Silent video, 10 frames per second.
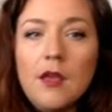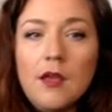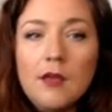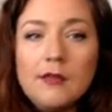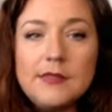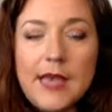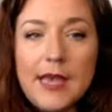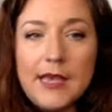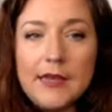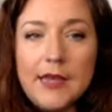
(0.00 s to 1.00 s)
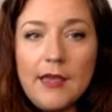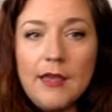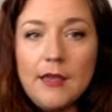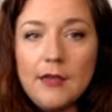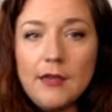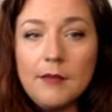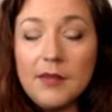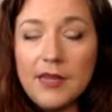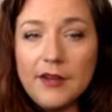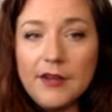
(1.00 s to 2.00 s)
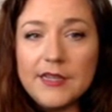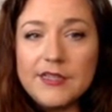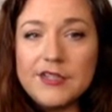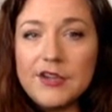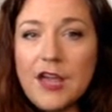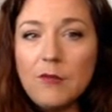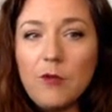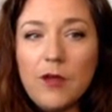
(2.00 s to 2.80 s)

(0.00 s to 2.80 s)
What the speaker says: 10 molarity is your M1.